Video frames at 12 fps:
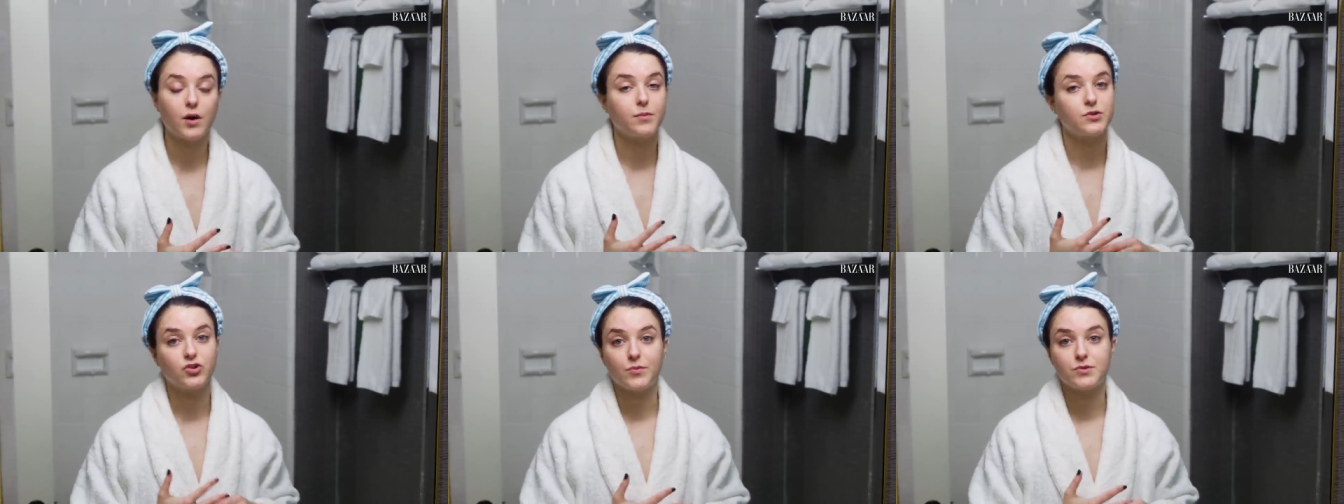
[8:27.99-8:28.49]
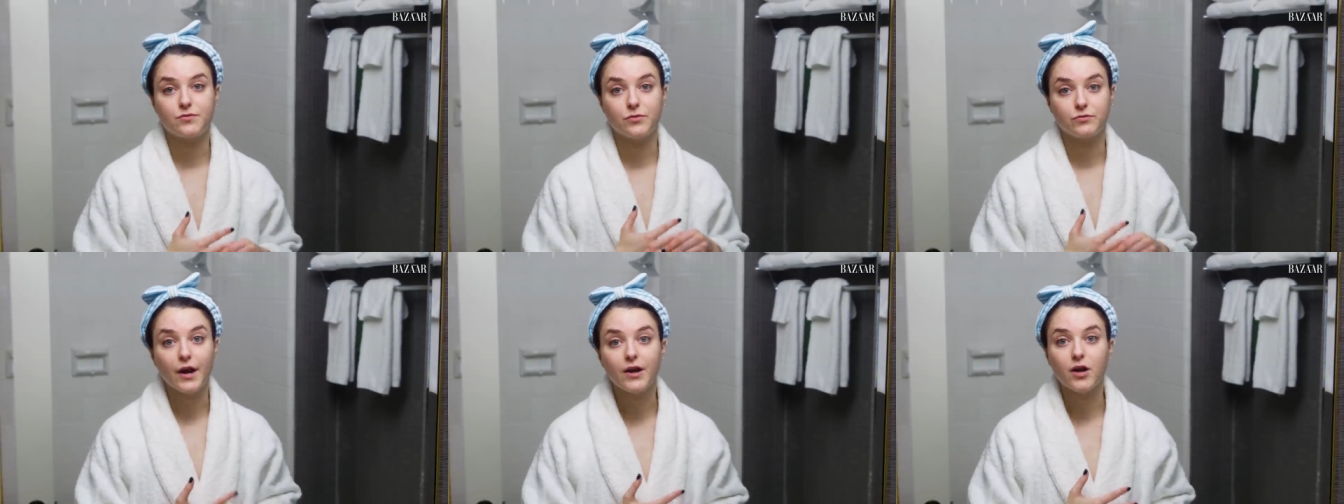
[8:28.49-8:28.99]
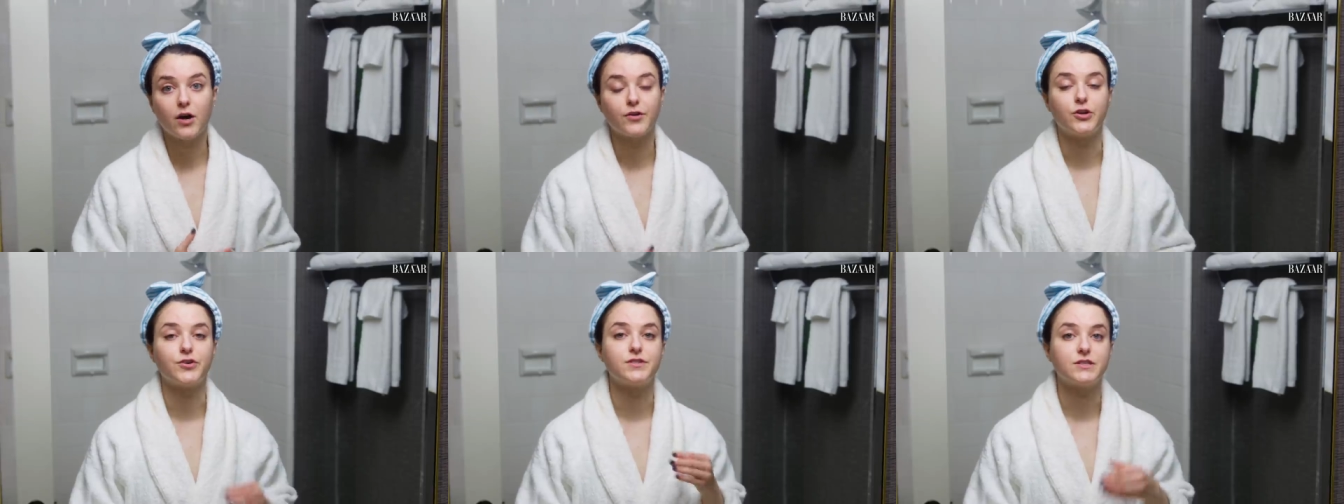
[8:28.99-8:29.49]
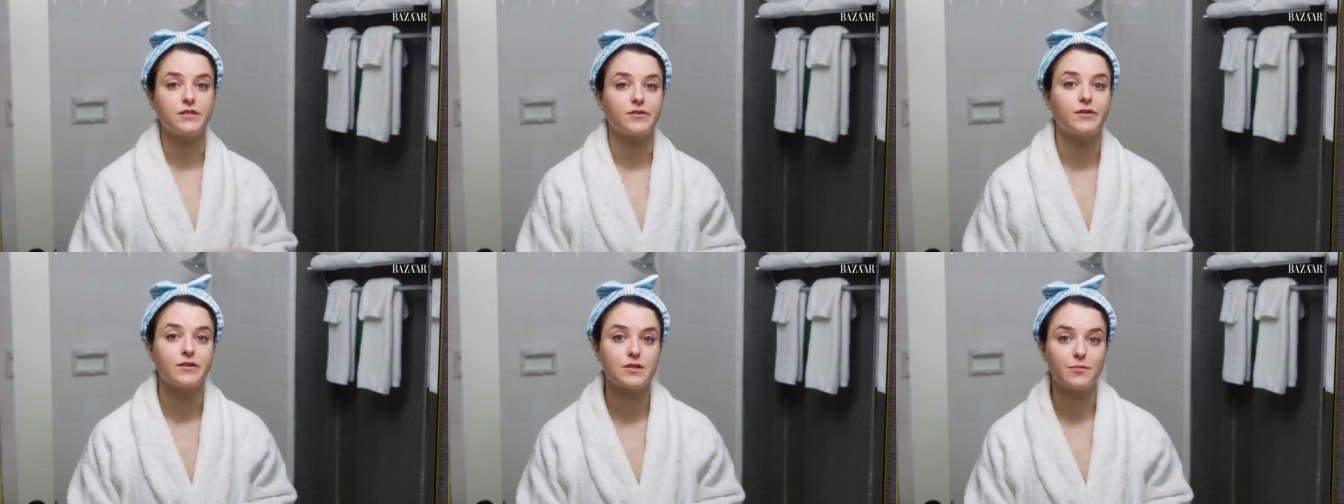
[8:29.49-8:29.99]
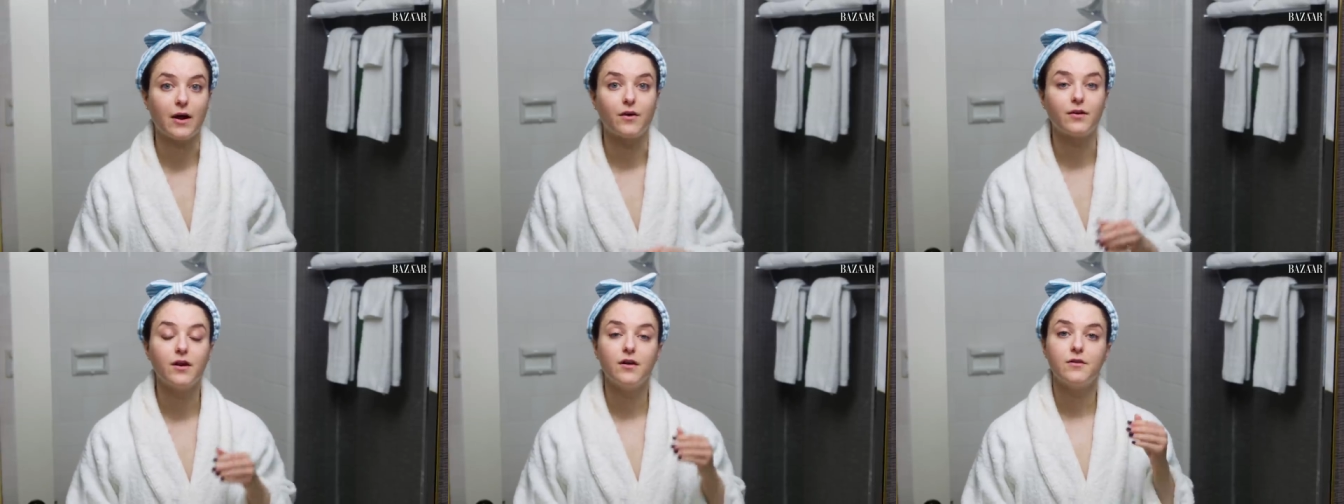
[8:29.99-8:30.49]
prescription for retinol and you're serious about